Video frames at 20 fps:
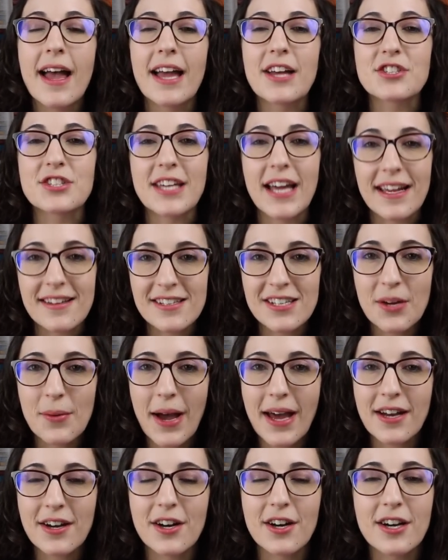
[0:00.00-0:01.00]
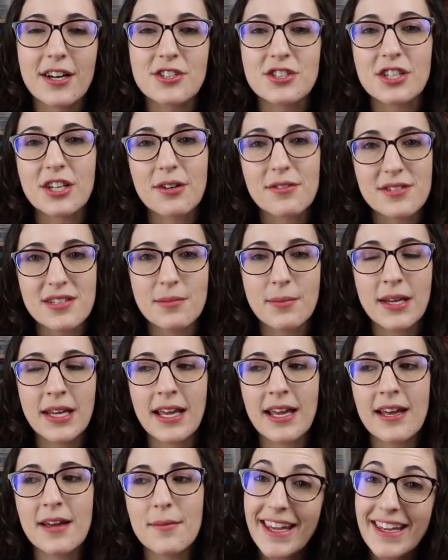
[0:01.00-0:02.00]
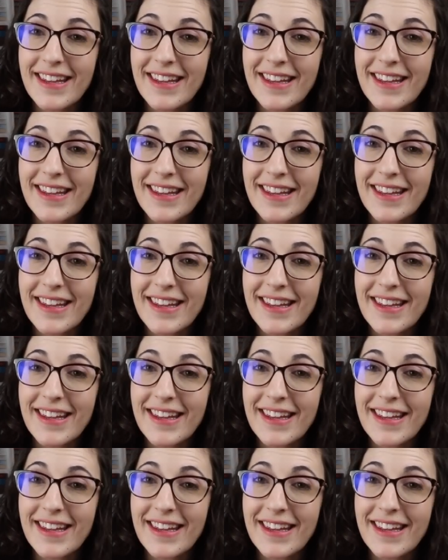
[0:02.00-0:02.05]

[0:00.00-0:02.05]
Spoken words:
And she has a new editor. She goes to meet him.